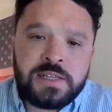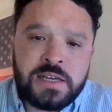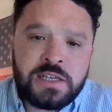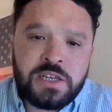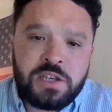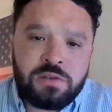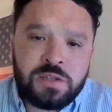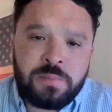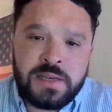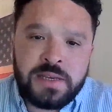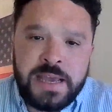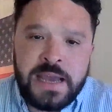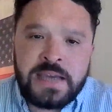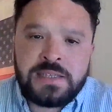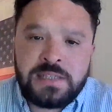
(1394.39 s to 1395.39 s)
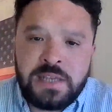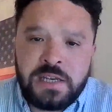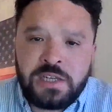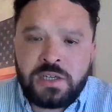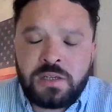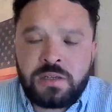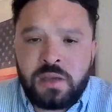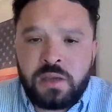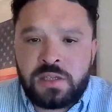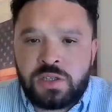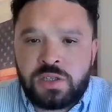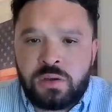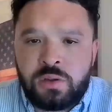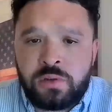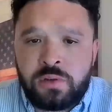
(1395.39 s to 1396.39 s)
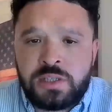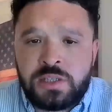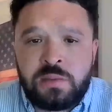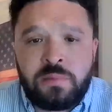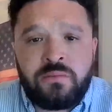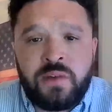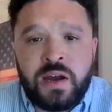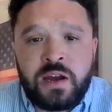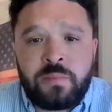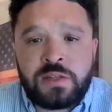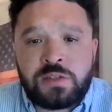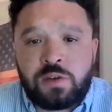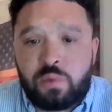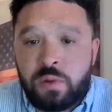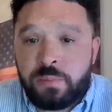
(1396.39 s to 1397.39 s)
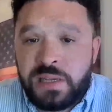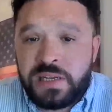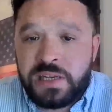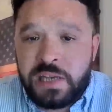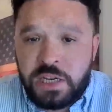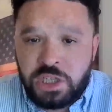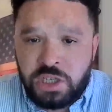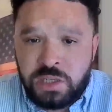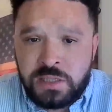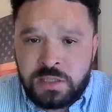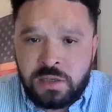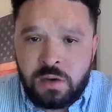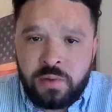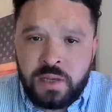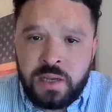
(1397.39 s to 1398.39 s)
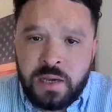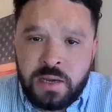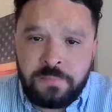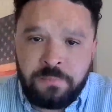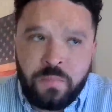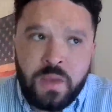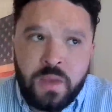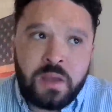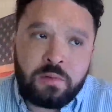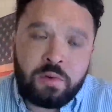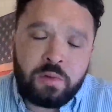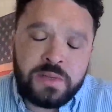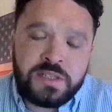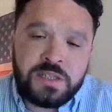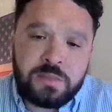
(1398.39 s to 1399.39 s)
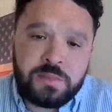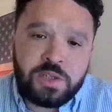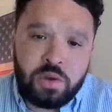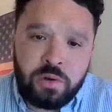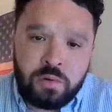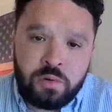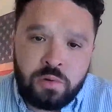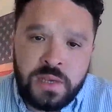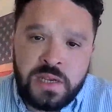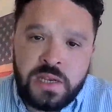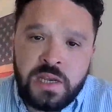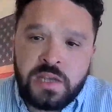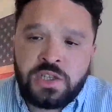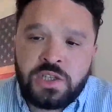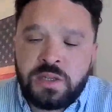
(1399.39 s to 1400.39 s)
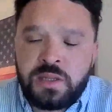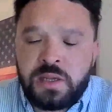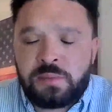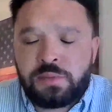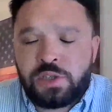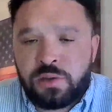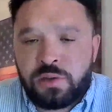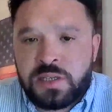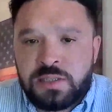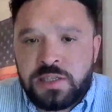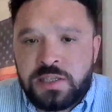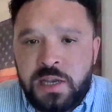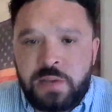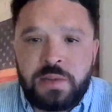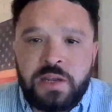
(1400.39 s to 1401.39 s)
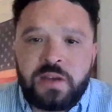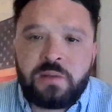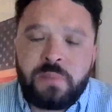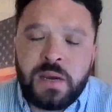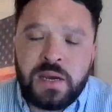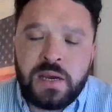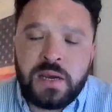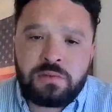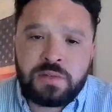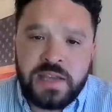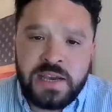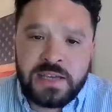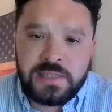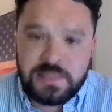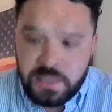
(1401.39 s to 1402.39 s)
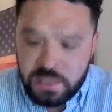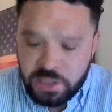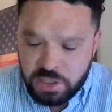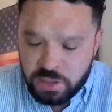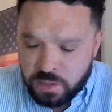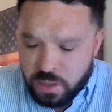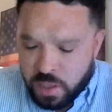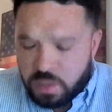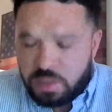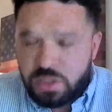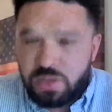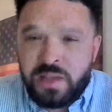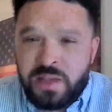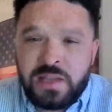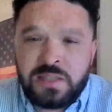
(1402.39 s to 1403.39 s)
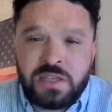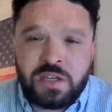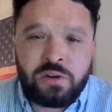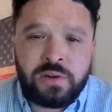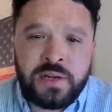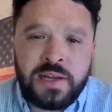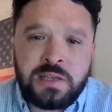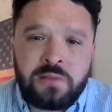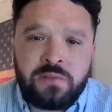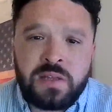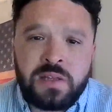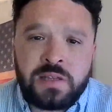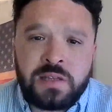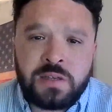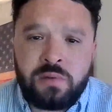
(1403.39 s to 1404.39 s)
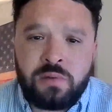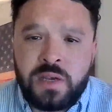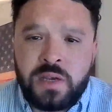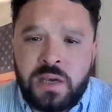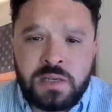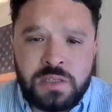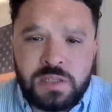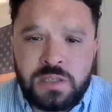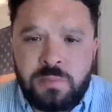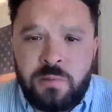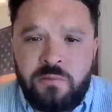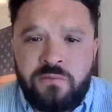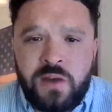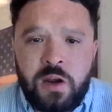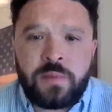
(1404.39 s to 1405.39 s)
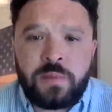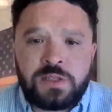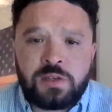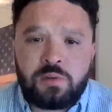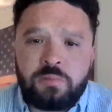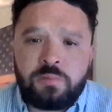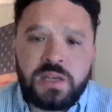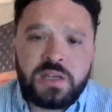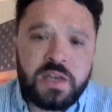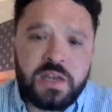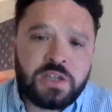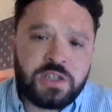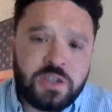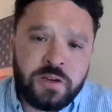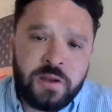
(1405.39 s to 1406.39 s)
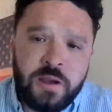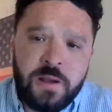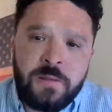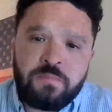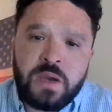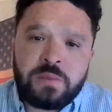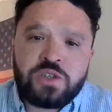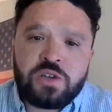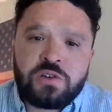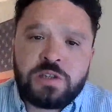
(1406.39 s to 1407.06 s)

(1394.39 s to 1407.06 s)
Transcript: This actually used to be a gas station, and so there is some environmental remediation that's going on. There will be some soil remediation that I'm sure is contaminated by the old gas station. So that is the current activity that's going on. It's just some environmental remediation.